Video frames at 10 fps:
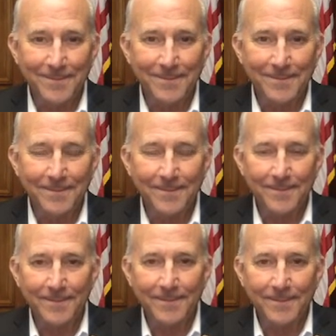
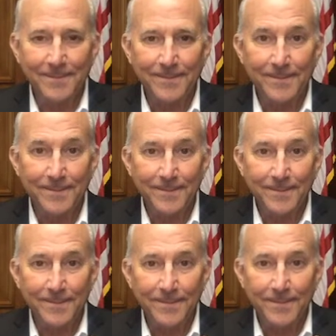
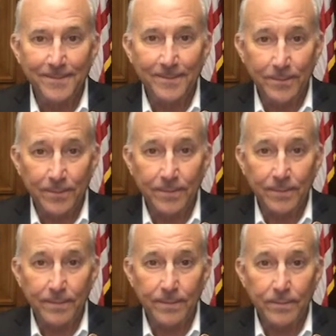
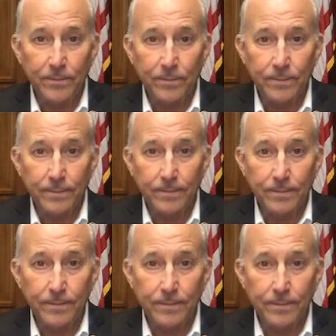
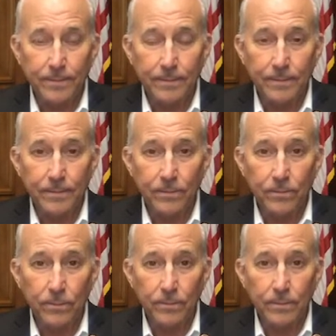
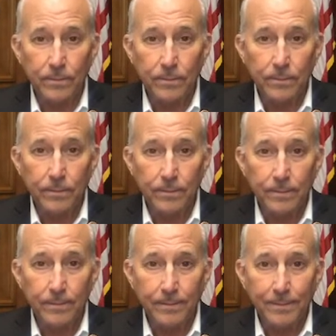
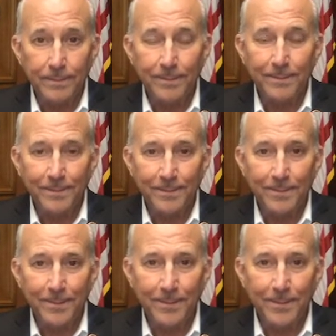
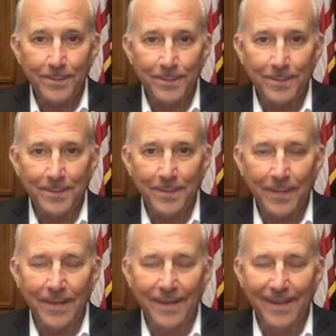
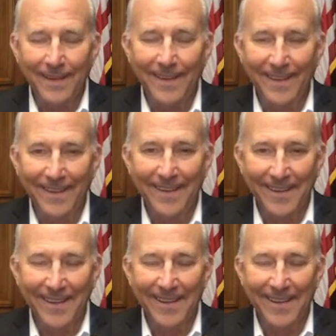No words are spoken by the person on screen.